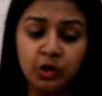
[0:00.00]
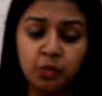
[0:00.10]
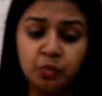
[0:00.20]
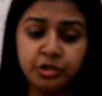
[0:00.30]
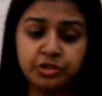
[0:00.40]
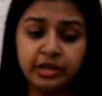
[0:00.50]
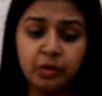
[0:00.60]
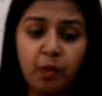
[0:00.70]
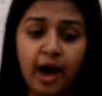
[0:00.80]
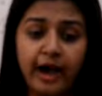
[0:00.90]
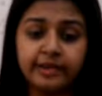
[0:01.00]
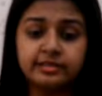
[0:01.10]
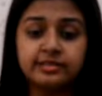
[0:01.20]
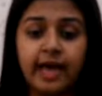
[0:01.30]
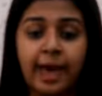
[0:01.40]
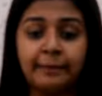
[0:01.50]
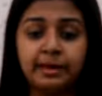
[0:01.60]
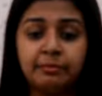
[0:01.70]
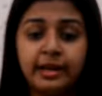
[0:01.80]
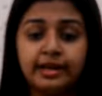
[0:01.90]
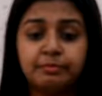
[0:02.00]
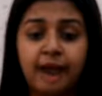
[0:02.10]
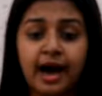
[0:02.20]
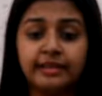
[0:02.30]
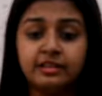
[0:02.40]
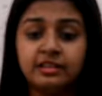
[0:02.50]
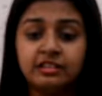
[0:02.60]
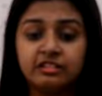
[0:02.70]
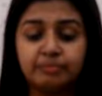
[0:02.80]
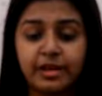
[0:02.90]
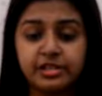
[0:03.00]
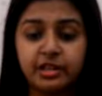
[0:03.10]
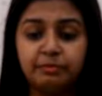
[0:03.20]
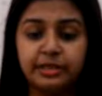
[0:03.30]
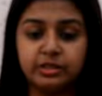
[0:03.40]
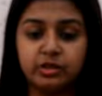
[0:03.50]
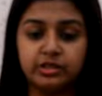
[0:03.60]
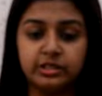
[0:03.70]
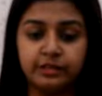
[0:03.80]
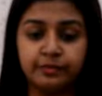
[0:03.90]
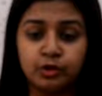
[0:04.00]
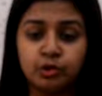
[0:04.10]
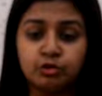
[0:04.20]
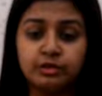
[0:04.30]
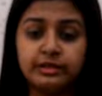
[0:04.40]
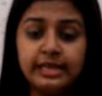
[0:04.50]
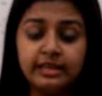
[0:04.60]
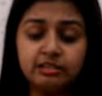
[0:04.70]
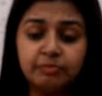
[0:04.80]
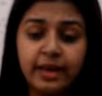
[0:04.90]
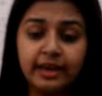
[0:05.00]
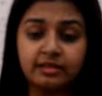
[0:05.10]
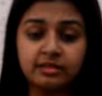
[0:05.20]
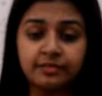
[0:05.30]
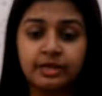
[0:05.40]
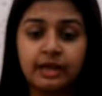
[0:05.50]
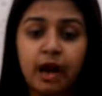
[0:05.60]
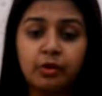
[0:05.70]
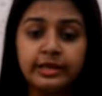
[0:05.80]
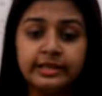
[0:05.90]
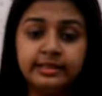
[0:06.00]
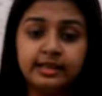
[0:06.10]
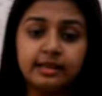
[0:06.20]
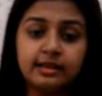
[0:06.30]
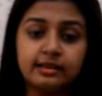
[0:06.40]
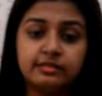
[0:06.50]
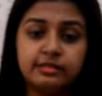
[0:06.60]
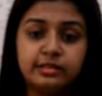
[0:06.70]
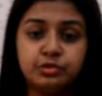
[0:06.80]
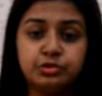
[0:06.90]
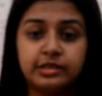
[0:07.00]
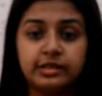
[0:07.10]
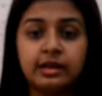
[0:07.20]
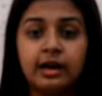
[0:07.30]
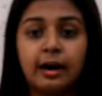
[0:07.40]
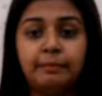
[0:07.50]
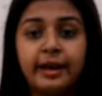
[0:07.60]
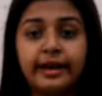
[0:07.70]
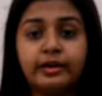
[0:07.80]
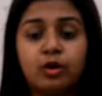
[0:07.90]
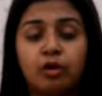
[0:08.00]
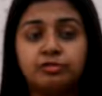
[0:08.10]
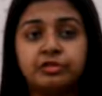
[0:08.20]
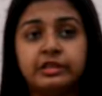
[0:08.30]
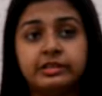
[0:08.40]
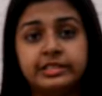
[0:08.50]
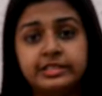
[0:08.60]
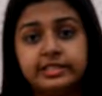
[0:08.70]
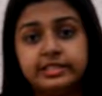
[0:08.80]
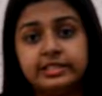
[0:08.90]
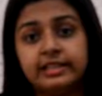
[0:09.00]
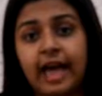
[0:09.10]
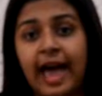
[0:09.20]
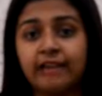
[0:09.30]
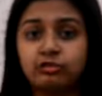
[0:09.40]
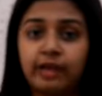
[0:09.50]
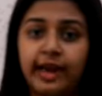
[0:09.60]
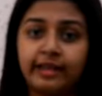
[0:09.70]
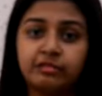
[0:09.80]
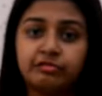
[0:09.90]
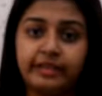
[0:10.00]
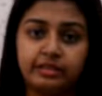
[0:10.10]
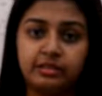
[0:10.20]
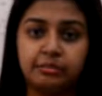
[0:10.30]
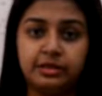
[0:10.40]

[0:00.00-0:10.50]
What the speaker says: which requires the amendment by special majority. So these makes our Indian Constitution a blend of rigidity as well as flexibility.